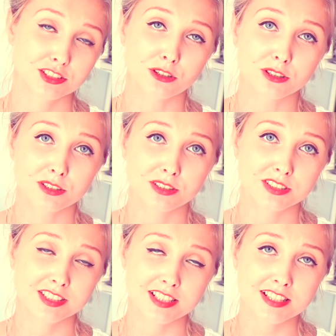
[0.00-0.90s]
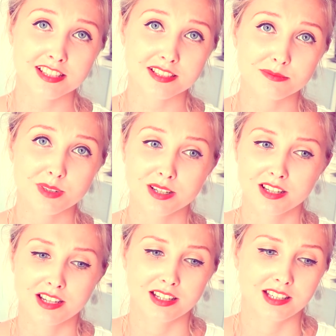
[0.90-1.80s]
solar system
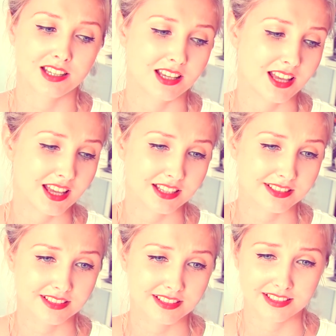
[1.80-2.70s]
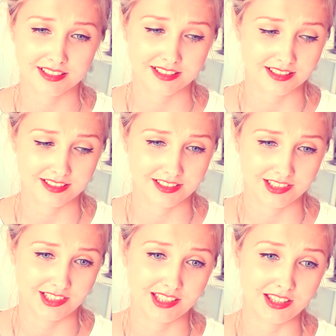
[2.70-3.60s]
and
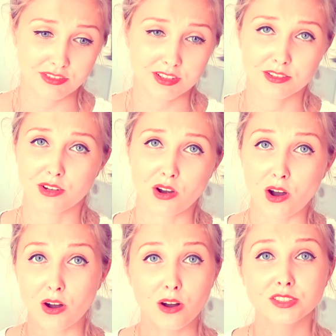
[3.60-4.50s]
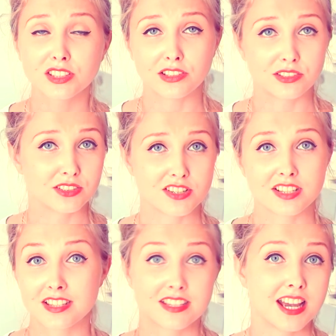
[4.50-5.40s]
uh, even on the earth
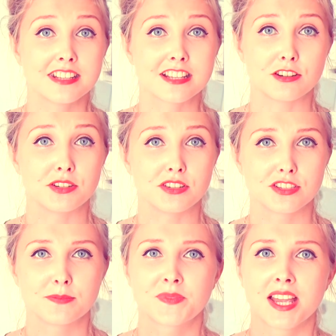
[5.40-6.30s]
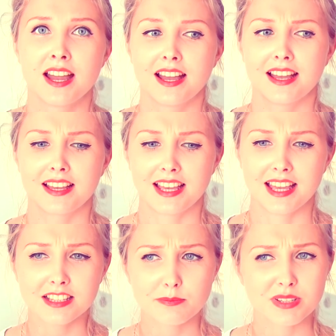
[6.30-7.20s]
inside the earth
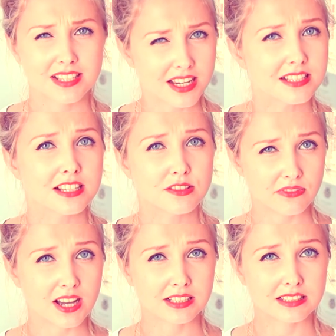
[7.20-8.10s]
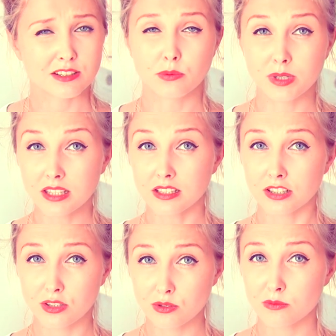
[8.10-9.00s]
and besides this fact we
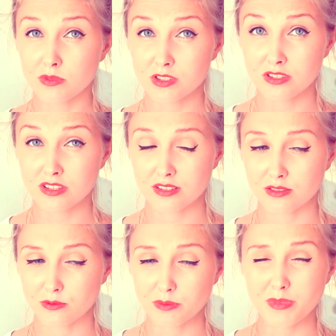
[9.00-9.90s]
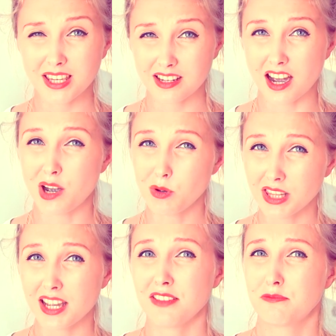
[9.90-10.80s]
humans will make our
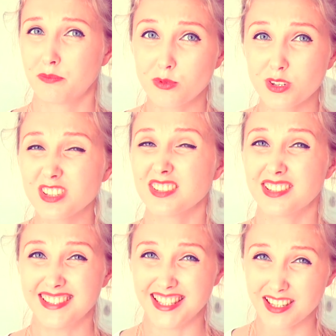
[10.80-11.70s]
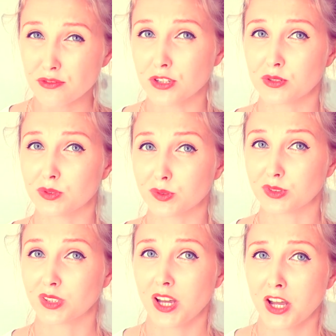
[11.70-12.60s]
life pretty difficult